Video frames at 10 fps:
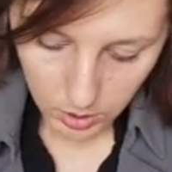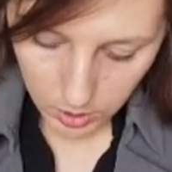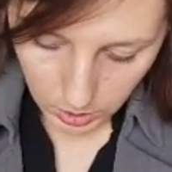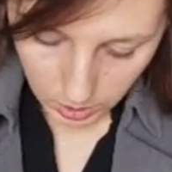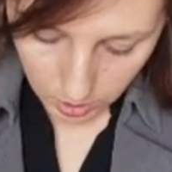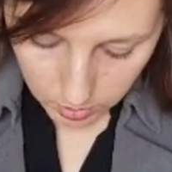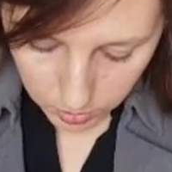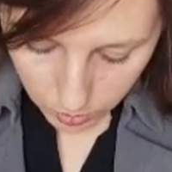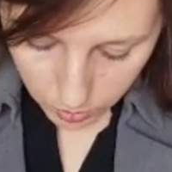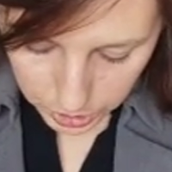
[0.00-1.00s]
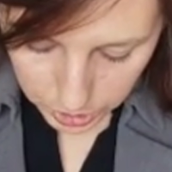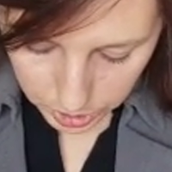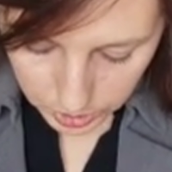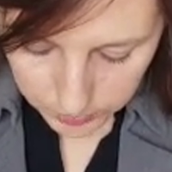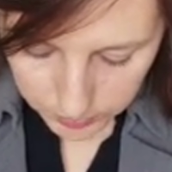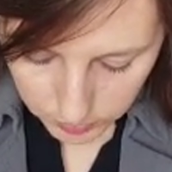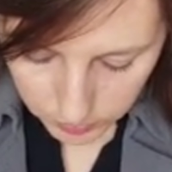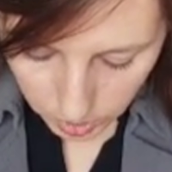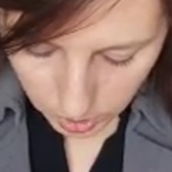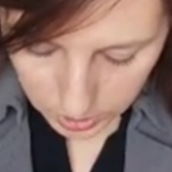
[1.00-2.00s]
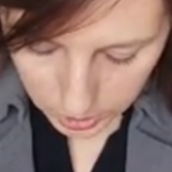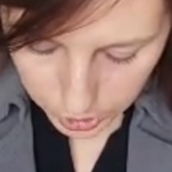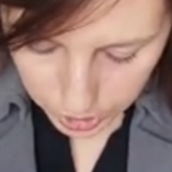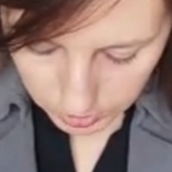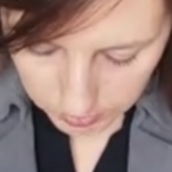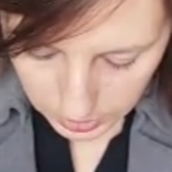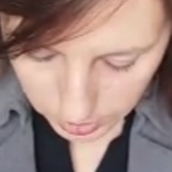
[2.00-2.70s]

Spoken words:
Question. On a sheet metal fitting